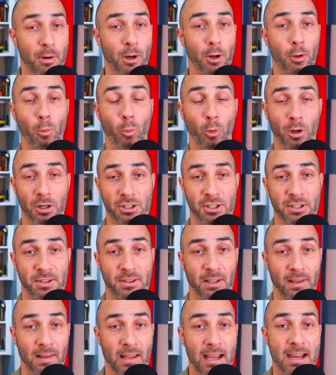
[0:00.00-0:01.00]
mode, once
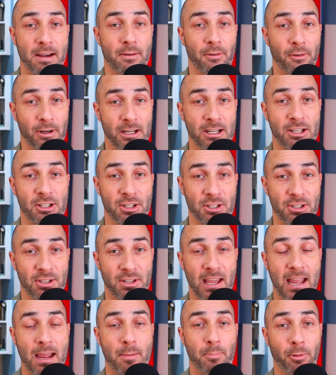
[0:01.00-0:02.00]
the light reaches
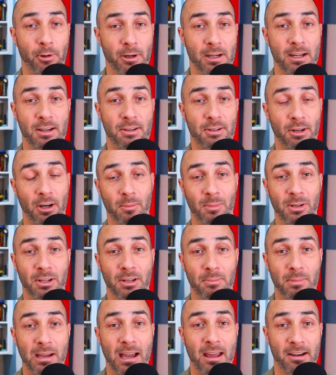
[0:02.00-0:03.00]
that
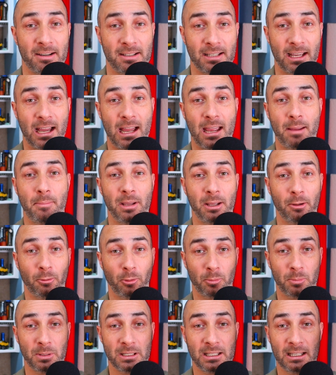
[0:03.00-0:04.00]
predetermined amount of time, it
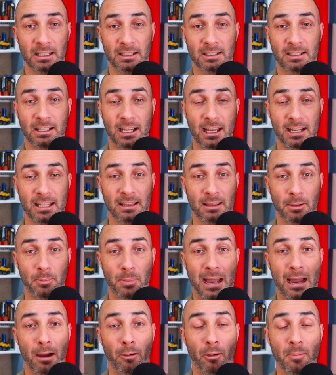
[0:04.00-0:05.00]
will begin cutting the
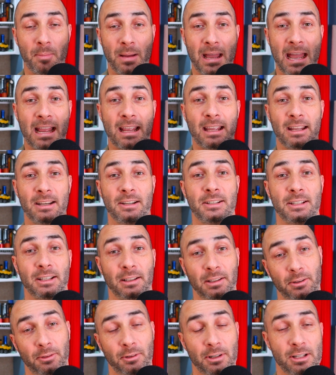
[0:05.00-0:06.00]
power back
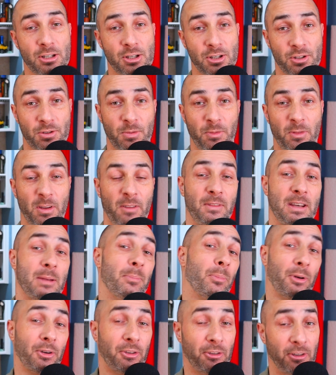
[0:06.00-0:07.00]
until it reaches
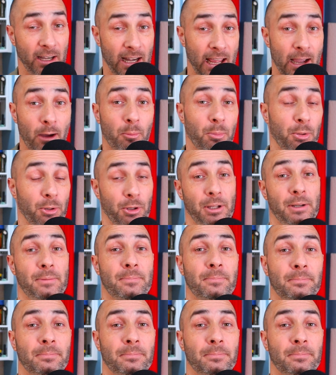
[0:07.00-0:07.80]
50% output.